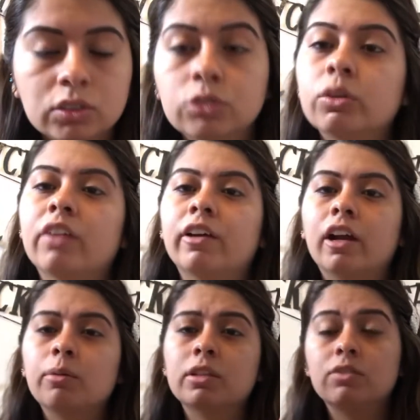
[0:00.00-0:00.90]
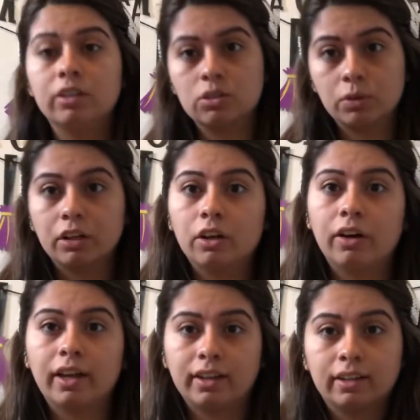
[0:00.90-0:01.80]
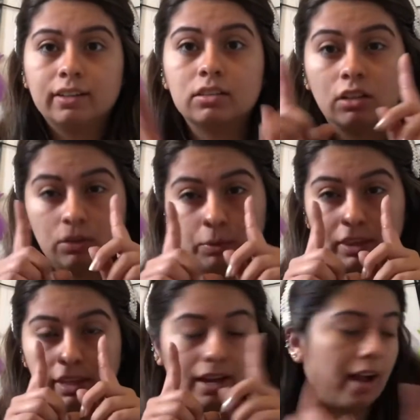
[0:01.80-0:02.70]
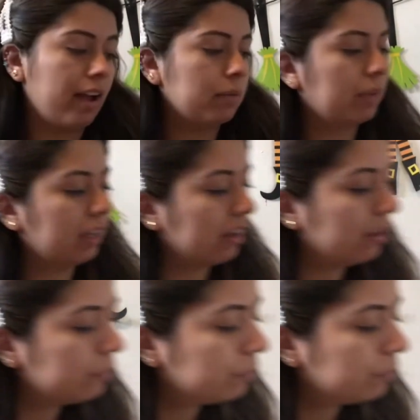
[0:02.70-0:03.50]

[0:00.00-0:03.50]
once we have our eyebrows finished, we're gonna go ahead and get started with the eye makeup.